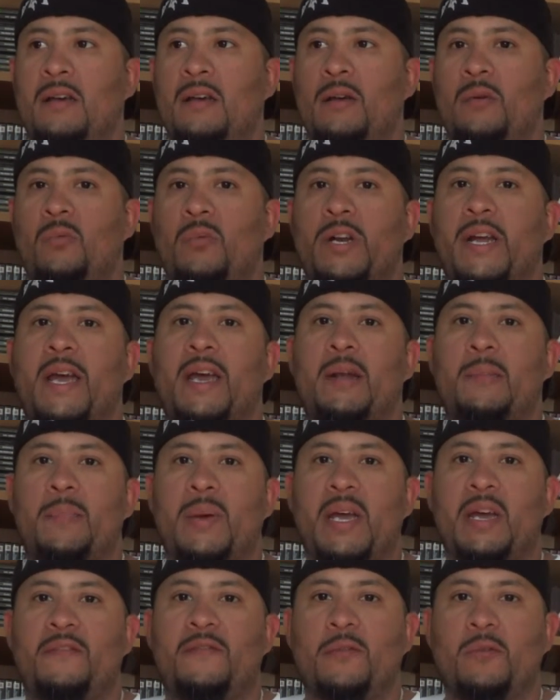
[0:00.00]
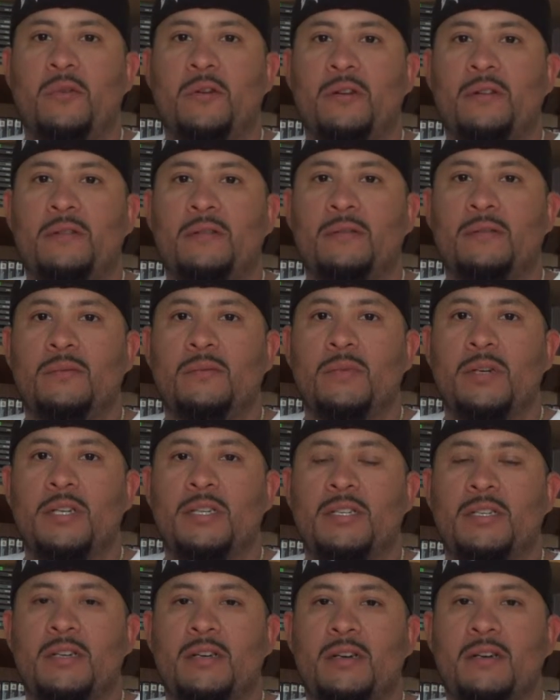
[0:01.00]
went ahead and paid for,
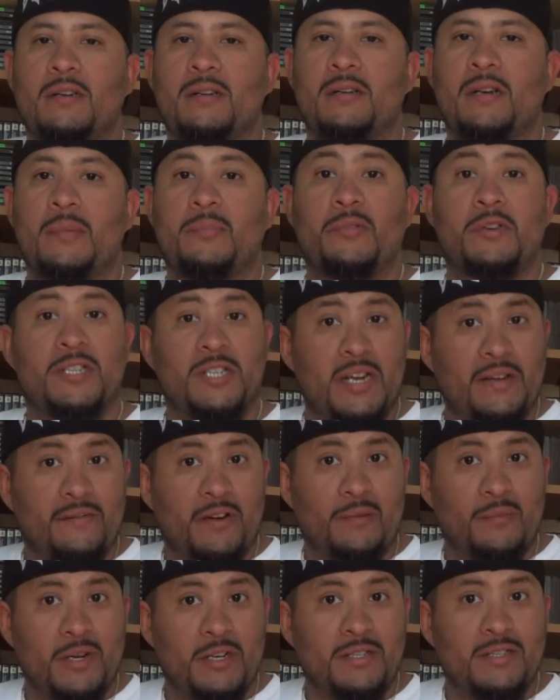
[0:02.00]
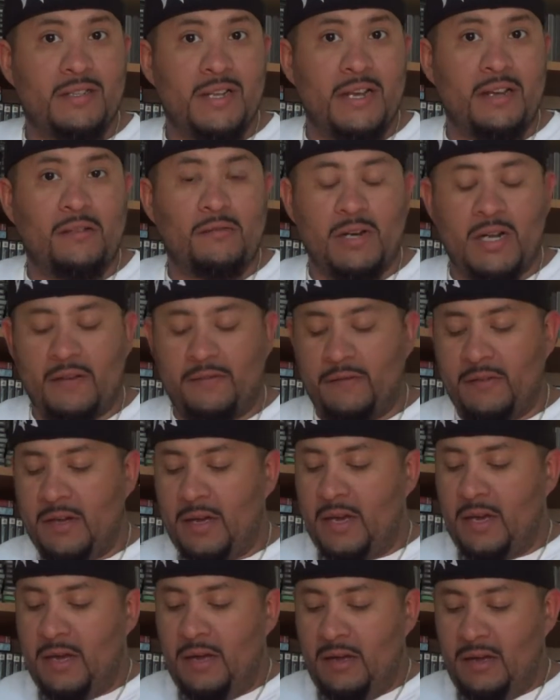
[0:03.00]
which I appreciate very much. Thank you, Raph.
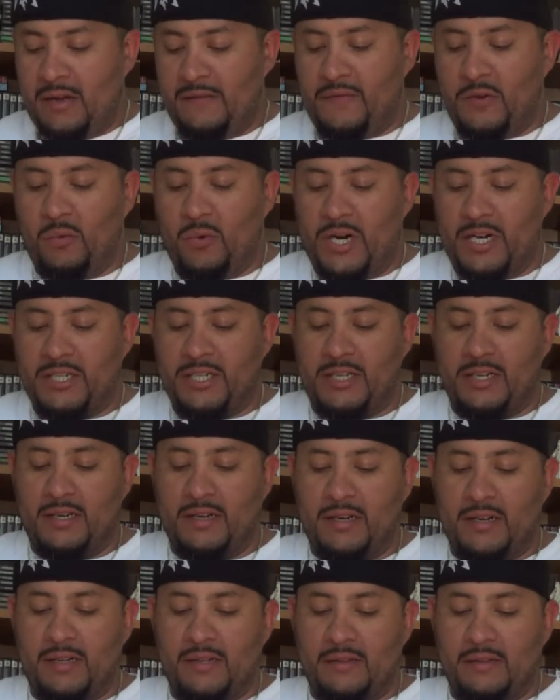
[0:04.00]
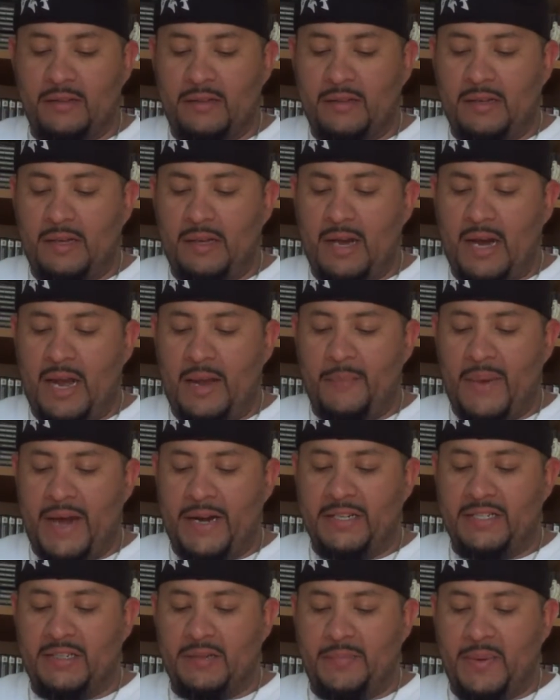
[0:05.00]
If you're watching, I
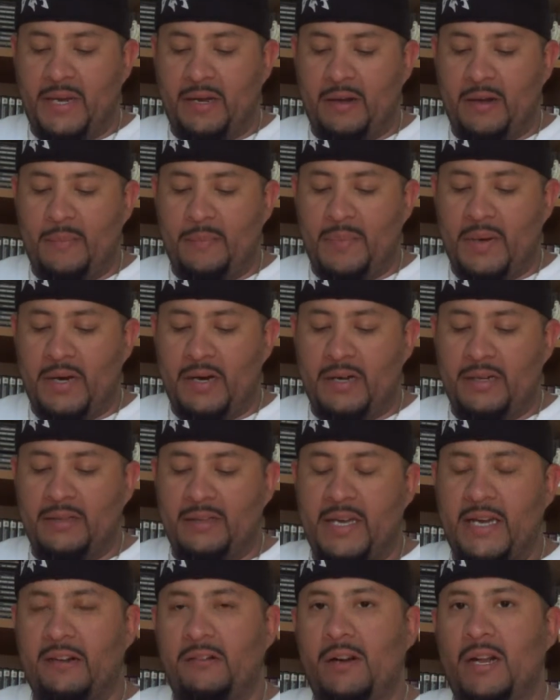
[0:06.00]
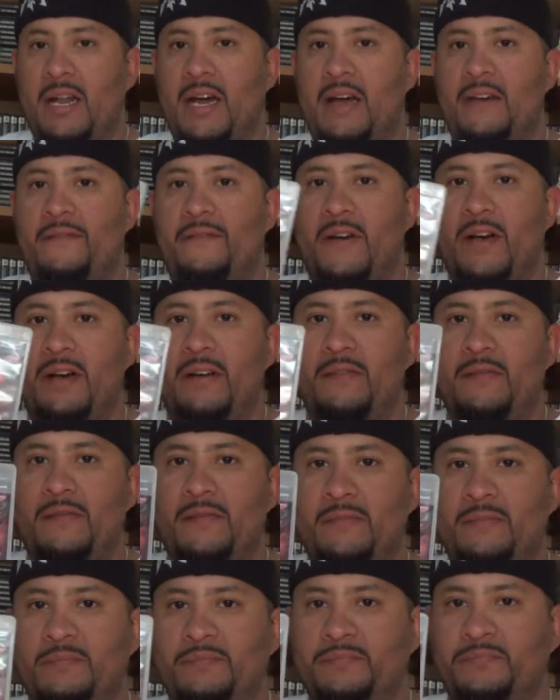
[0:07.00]
managed to pick up Dead or Alive 5
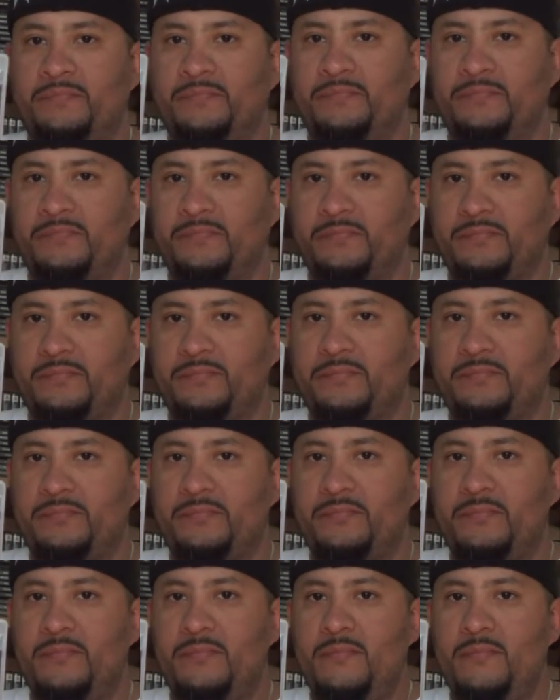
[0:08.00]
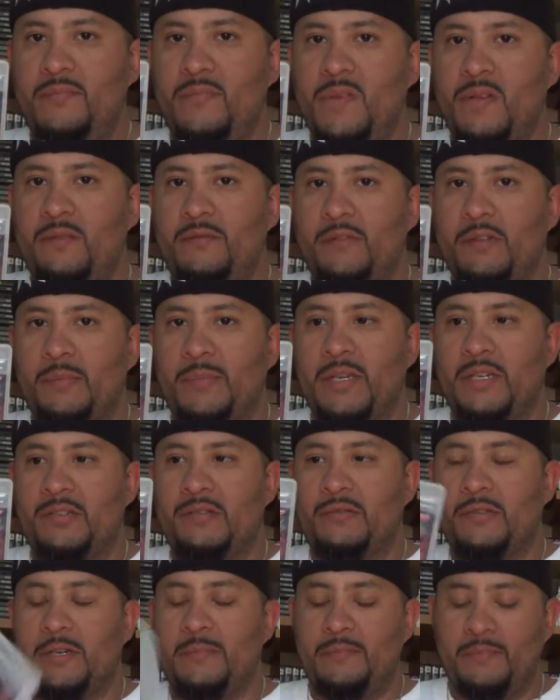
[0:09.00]
for the
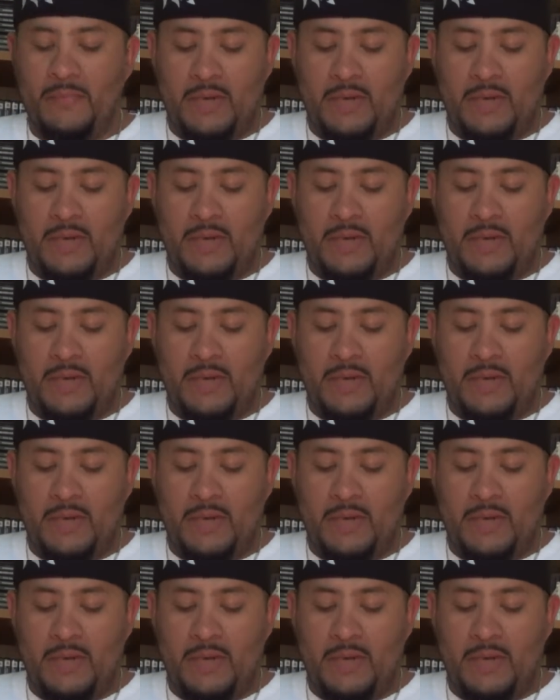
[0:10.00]
PS3.